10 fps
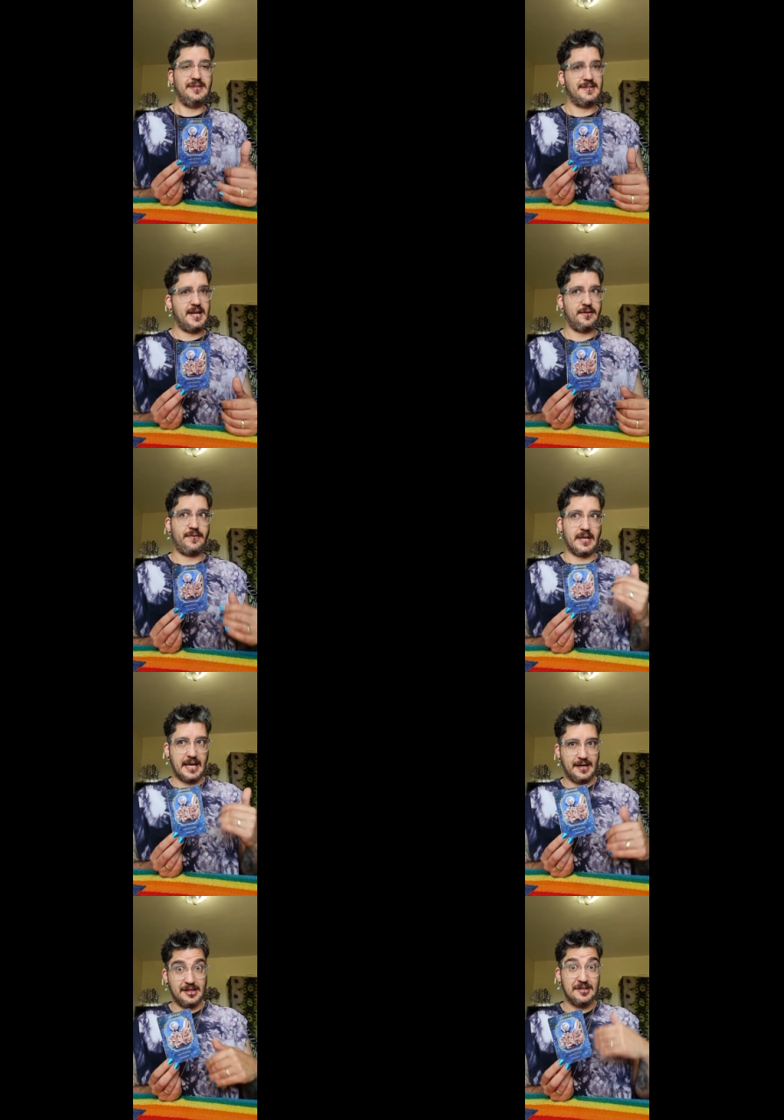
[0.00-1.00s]
instead of,
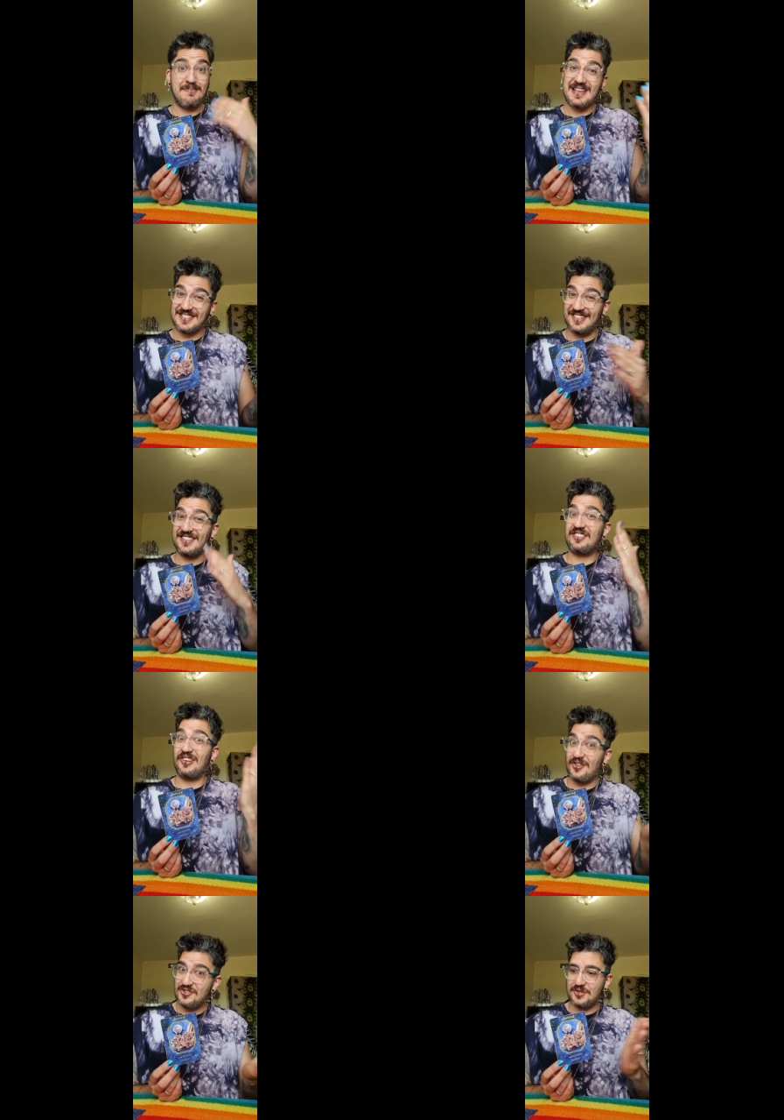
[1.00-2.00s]
again, in the masculine, the
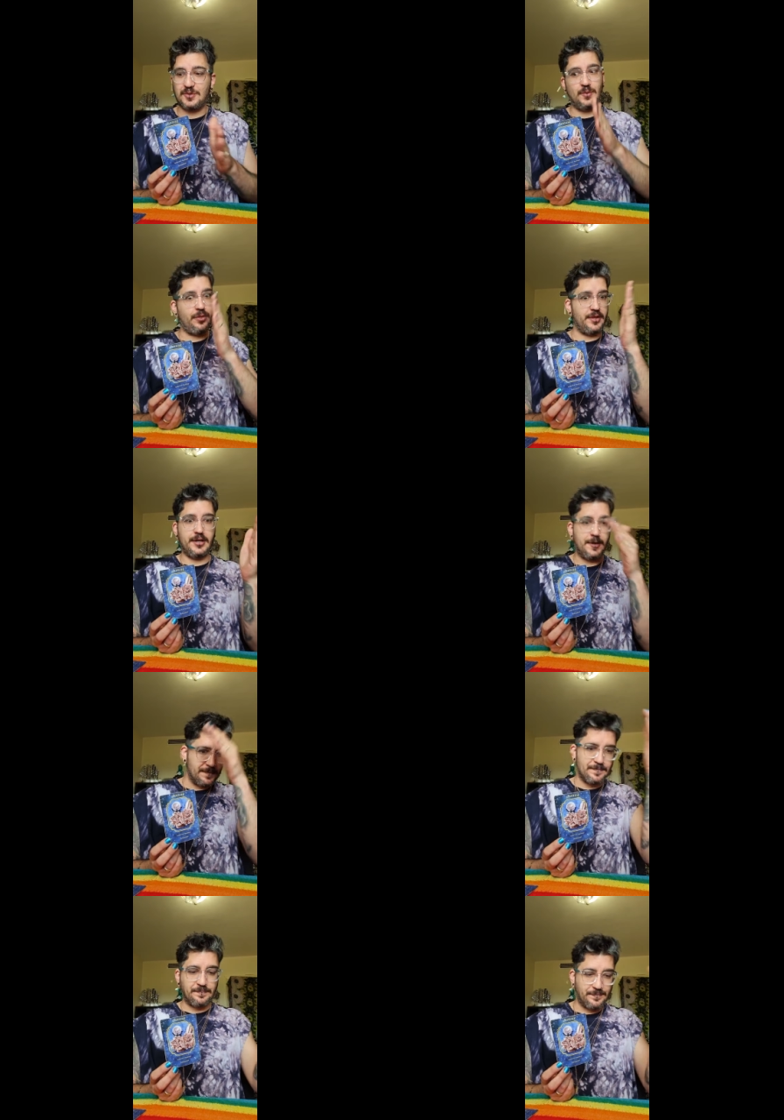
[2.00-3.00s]
logical, the
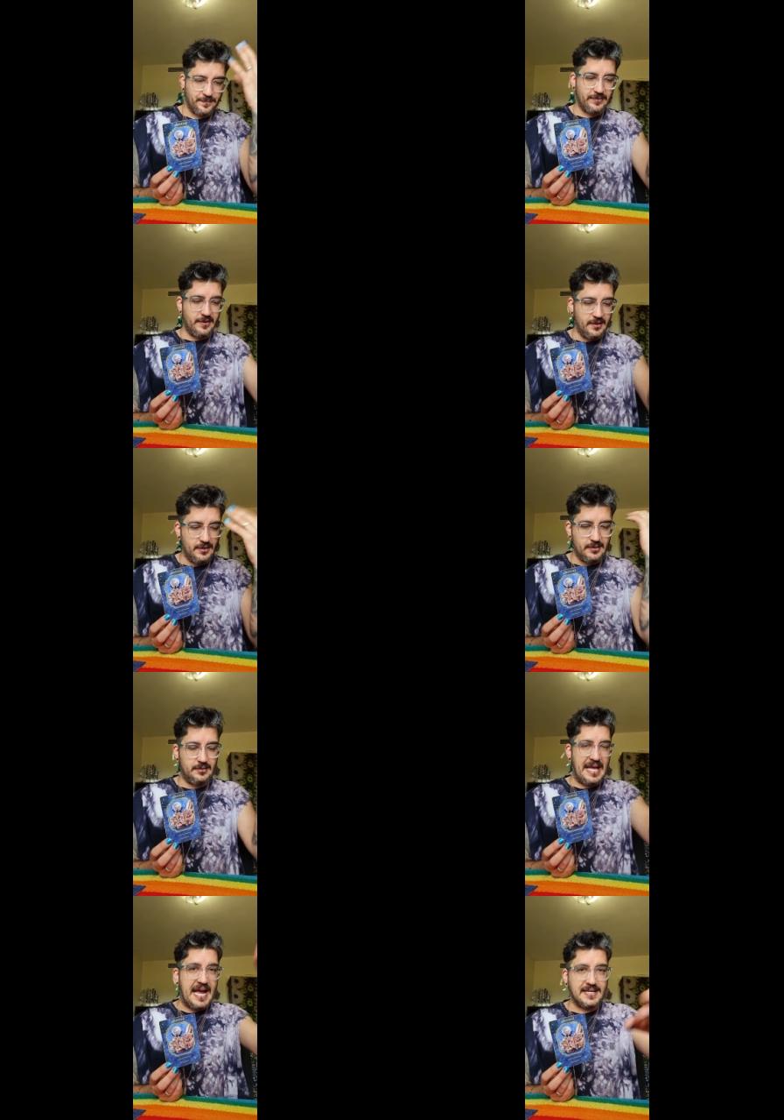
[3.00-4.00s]

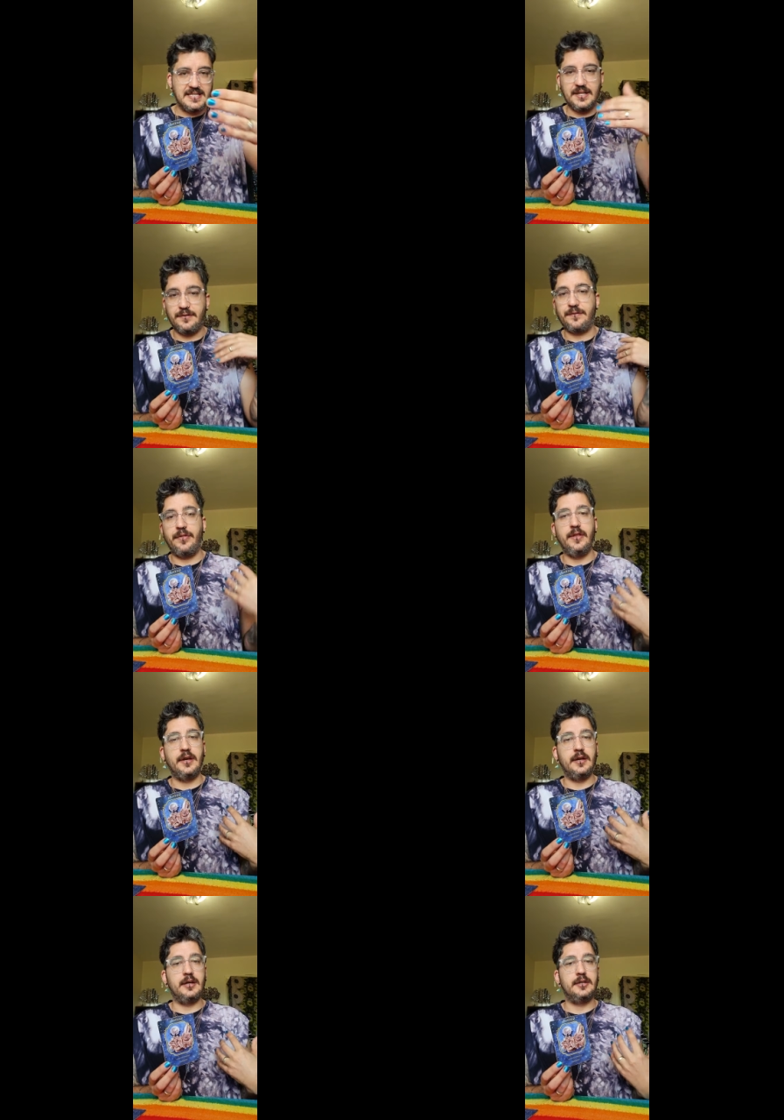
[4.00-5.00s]
active,
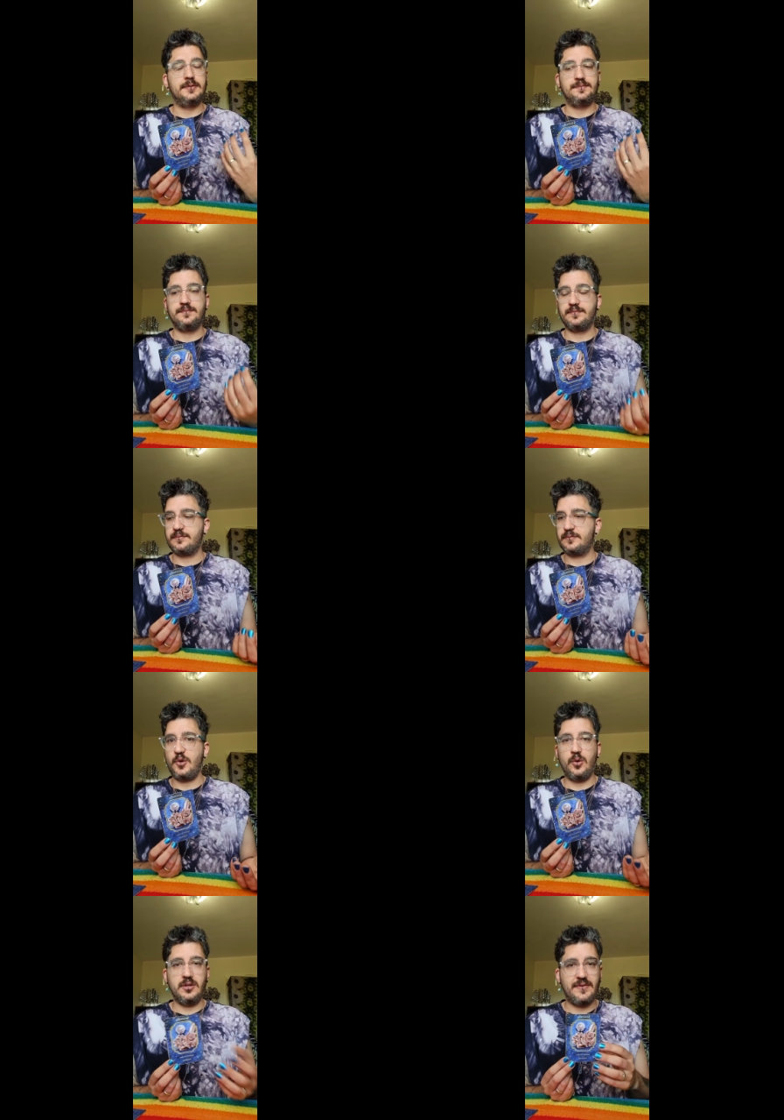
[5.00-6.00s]
the
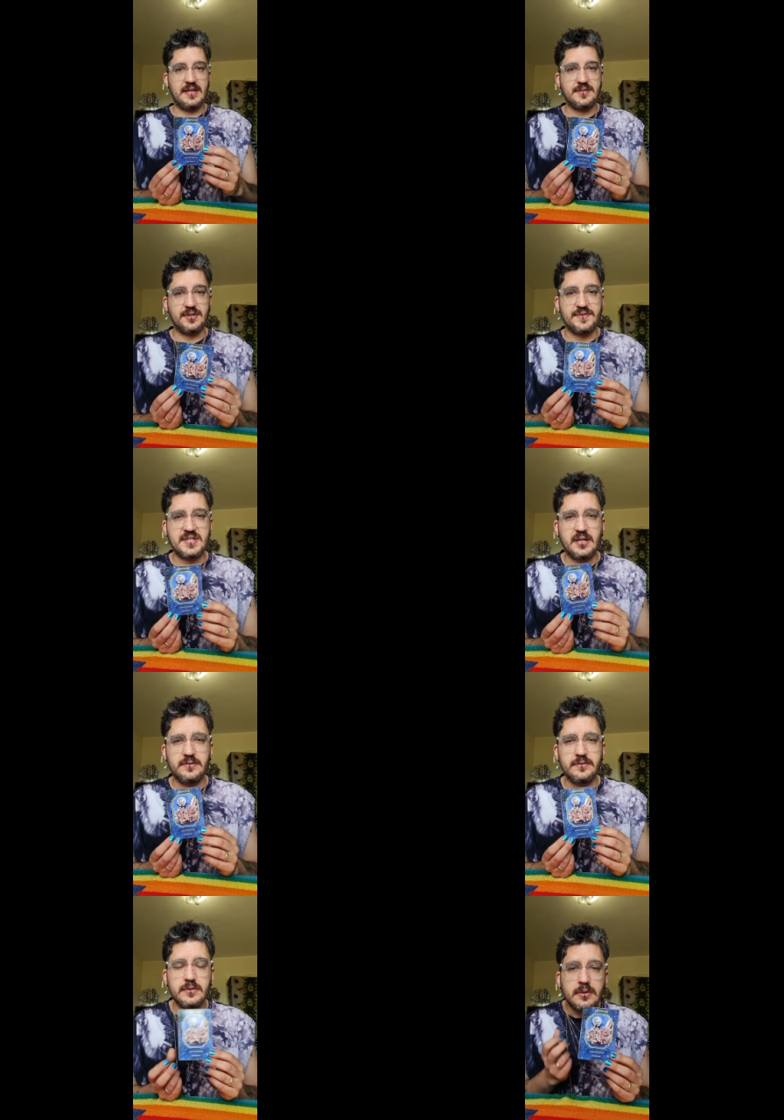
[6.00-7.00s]
all of that sort of
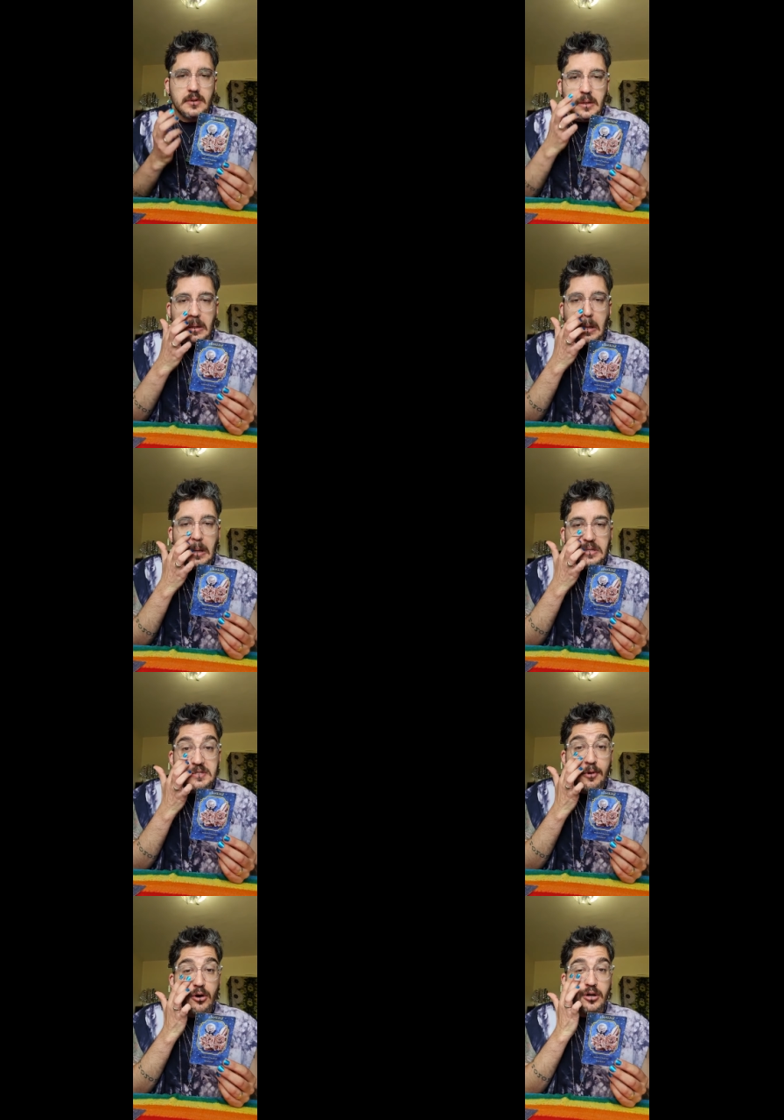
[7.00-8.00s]
stuff.
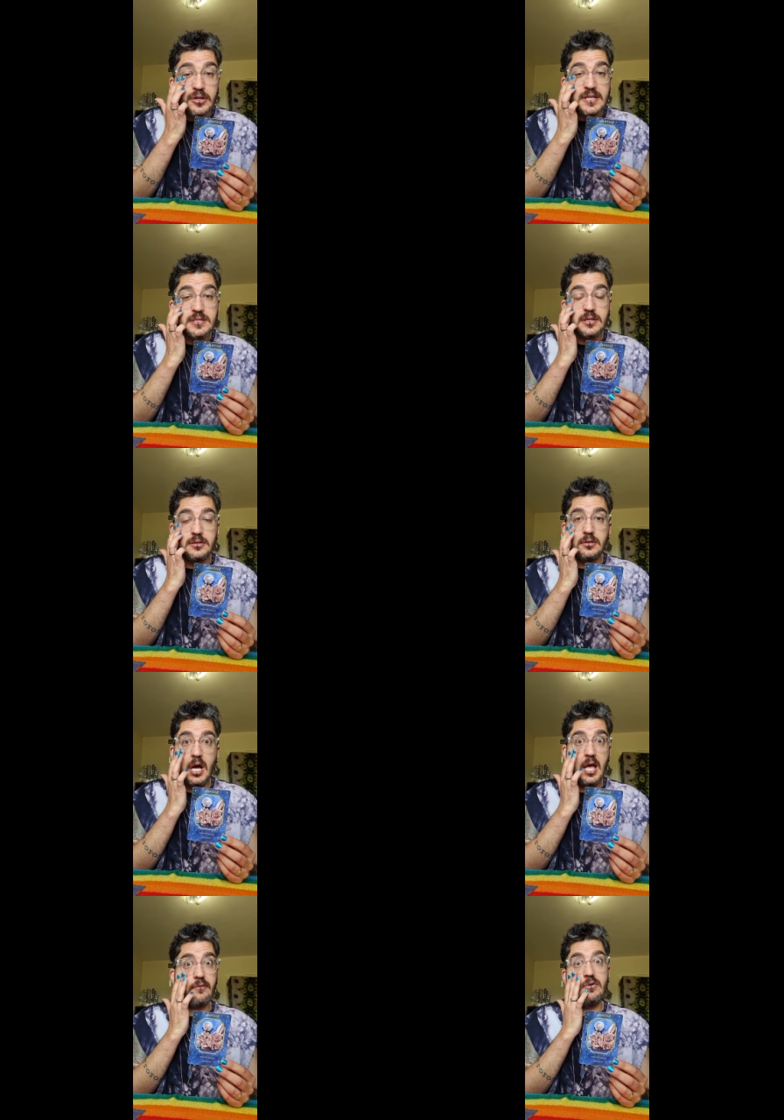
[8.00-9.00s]
Tomorrow, is it? I
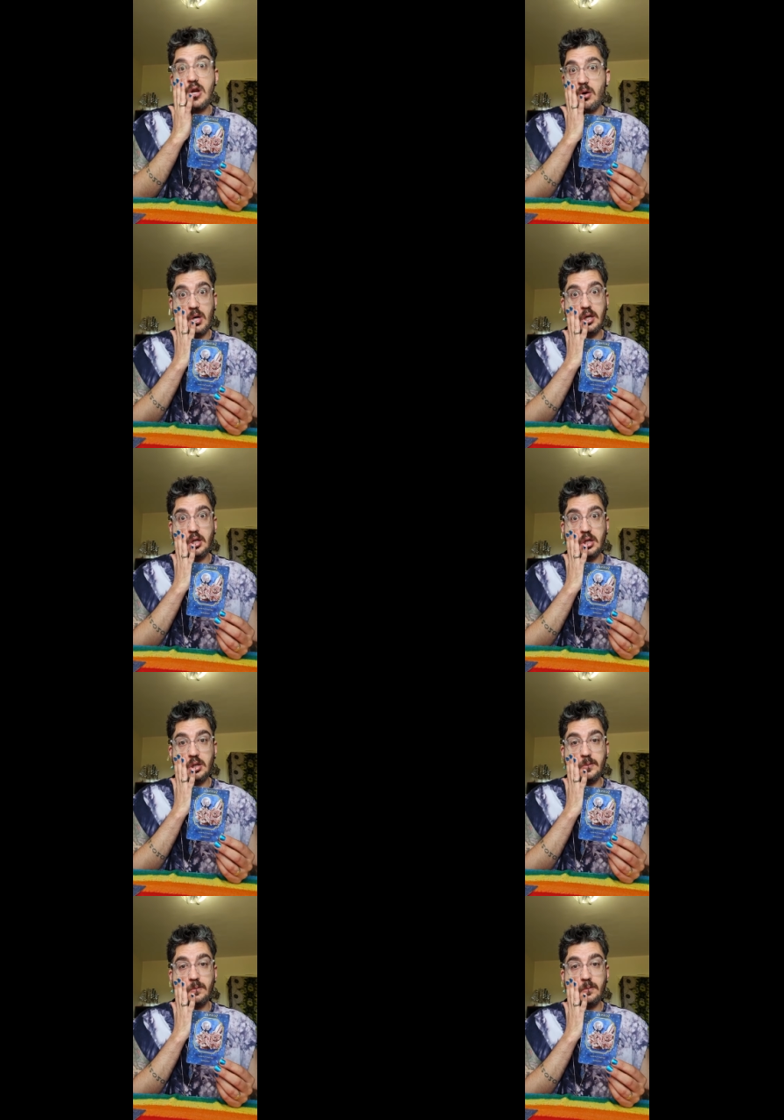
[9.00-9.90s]
have no idea.